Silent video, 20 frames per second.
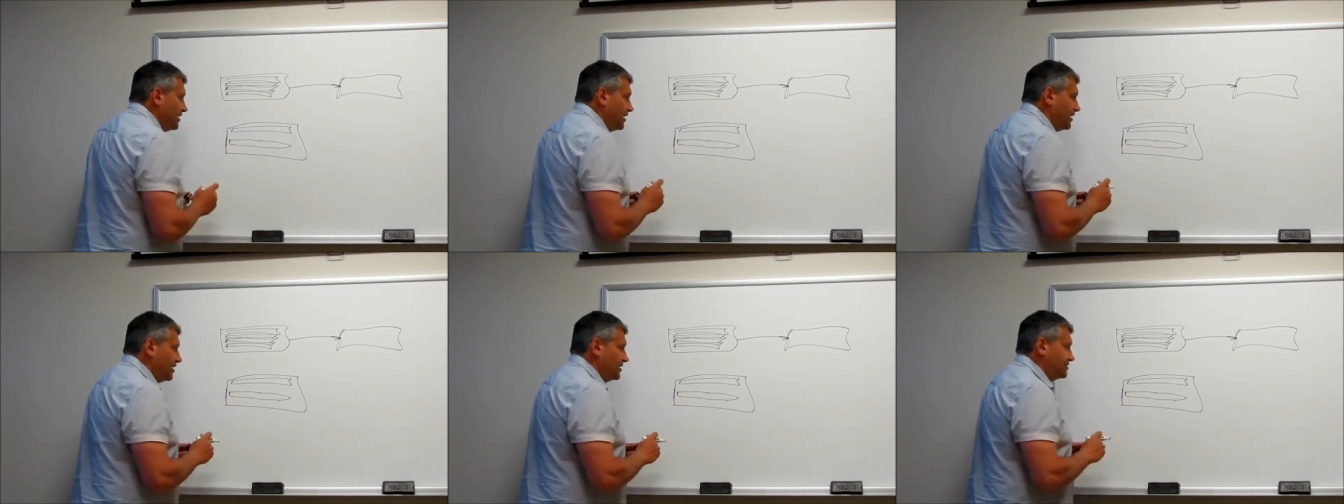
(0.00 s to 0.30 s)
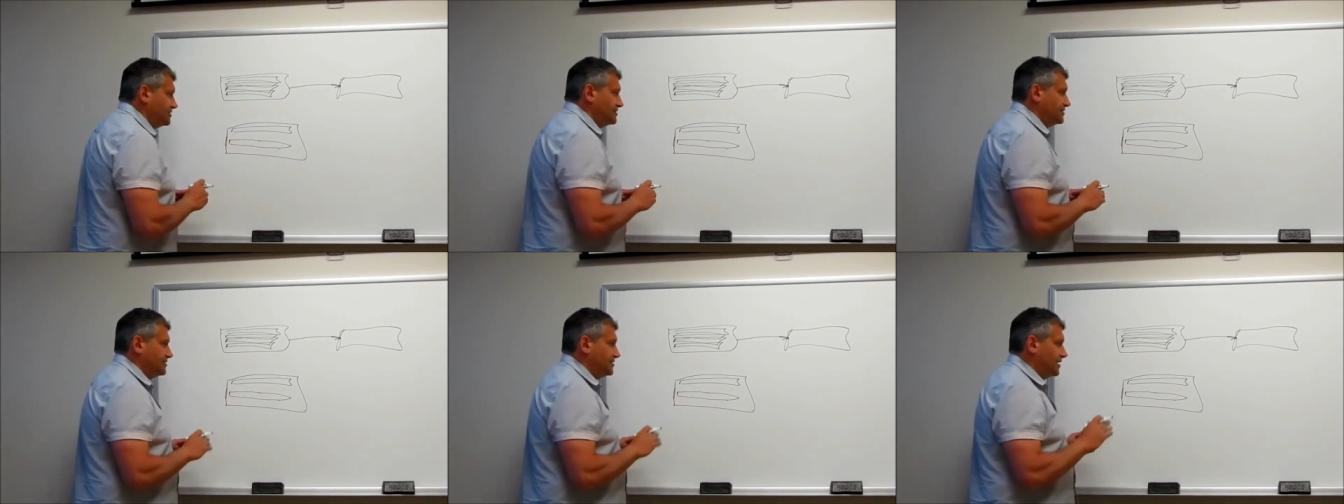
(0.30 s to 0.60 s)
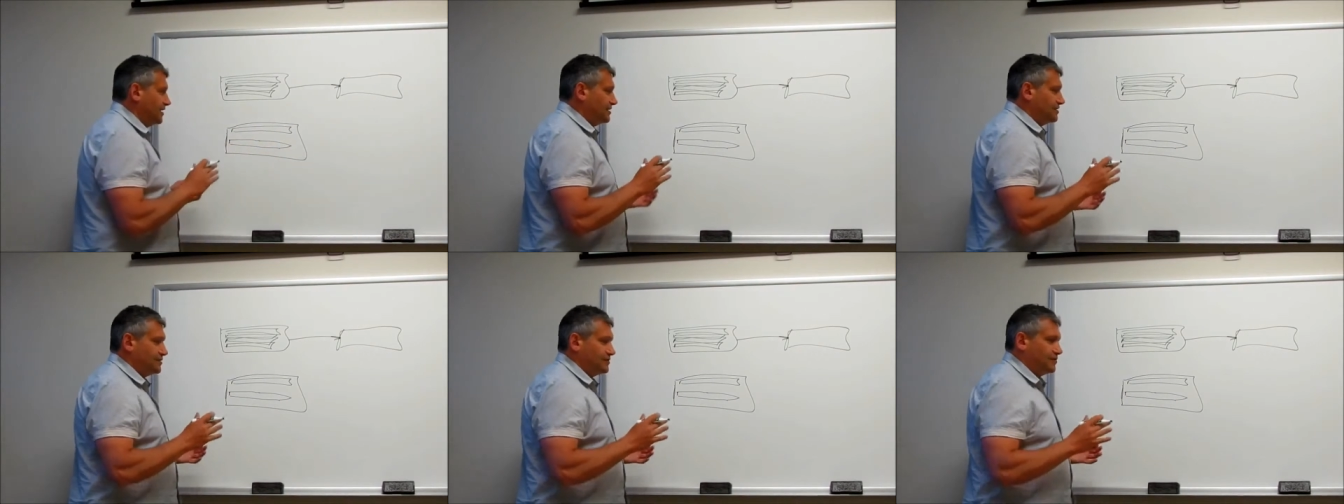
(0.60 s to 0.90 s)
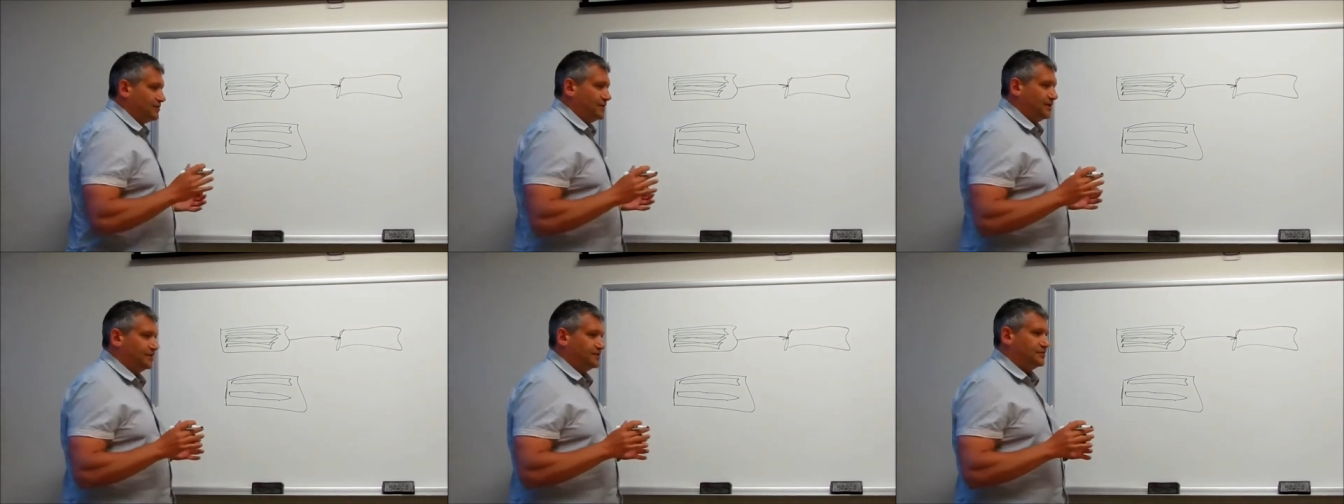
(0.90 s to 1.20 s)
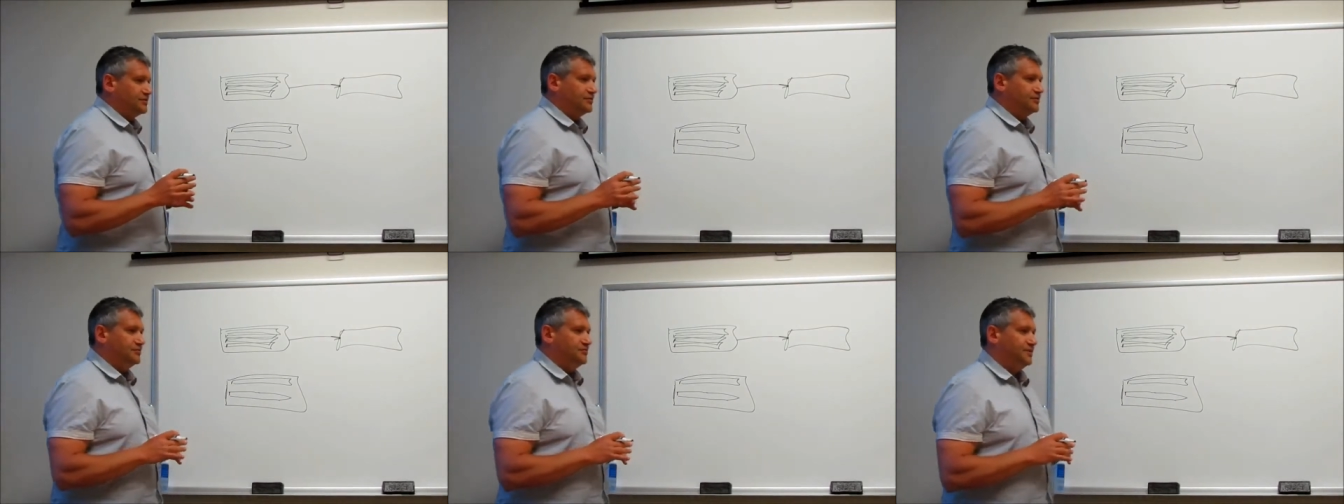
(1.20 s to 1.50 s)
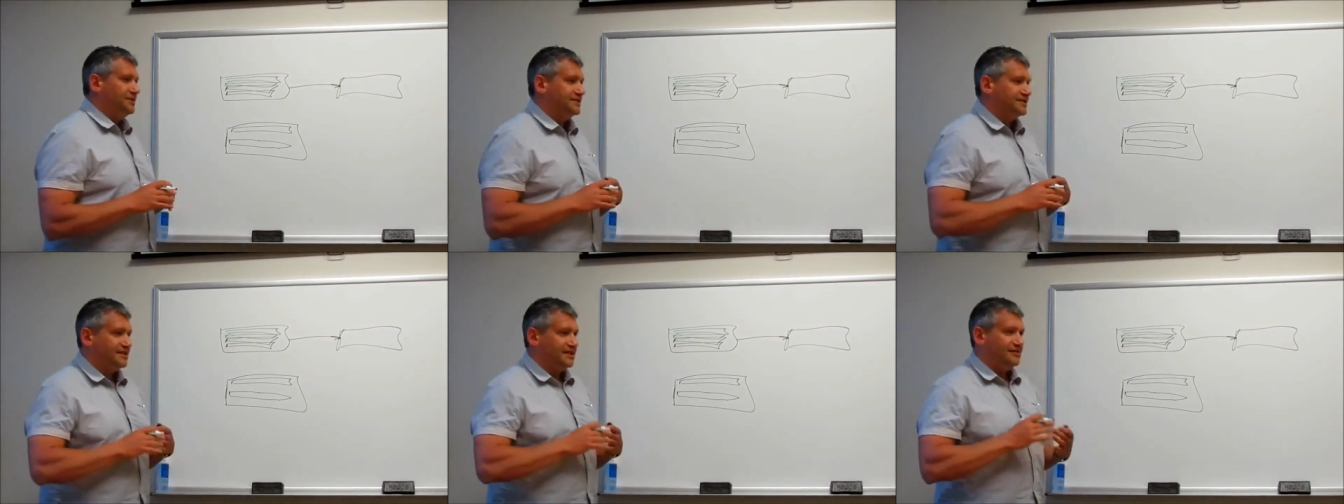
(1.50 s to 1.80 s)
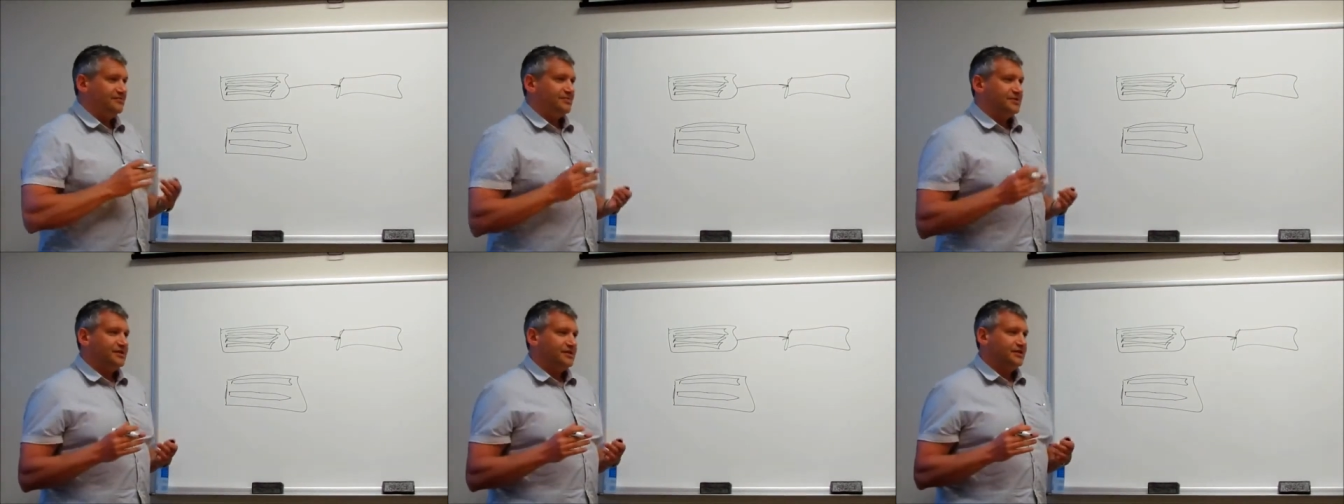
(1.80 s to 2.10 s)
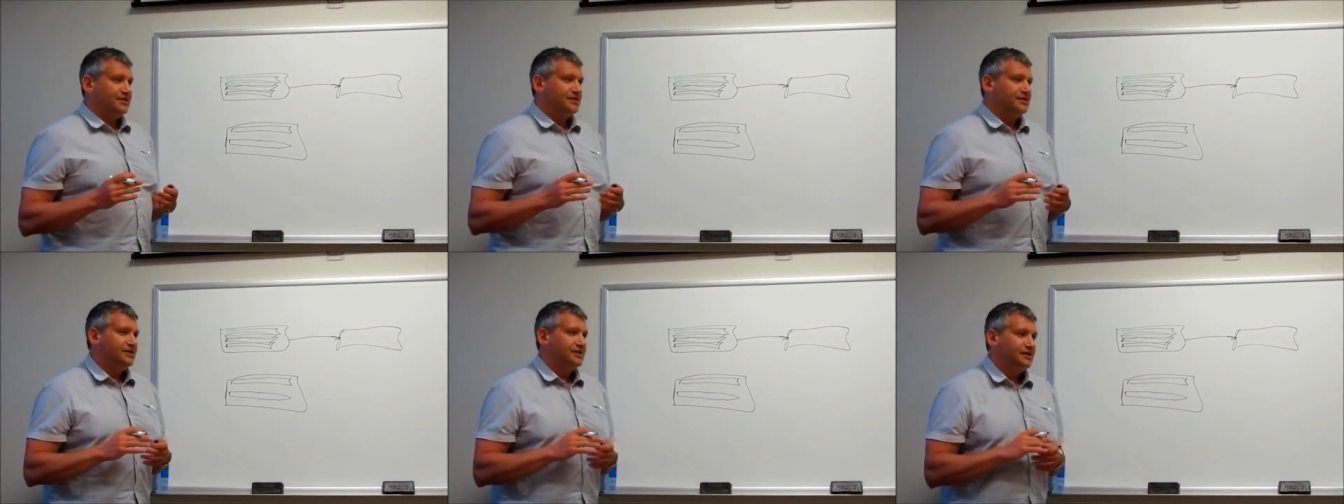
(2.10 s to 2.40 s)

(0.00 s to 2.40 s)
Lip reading: and another one could be something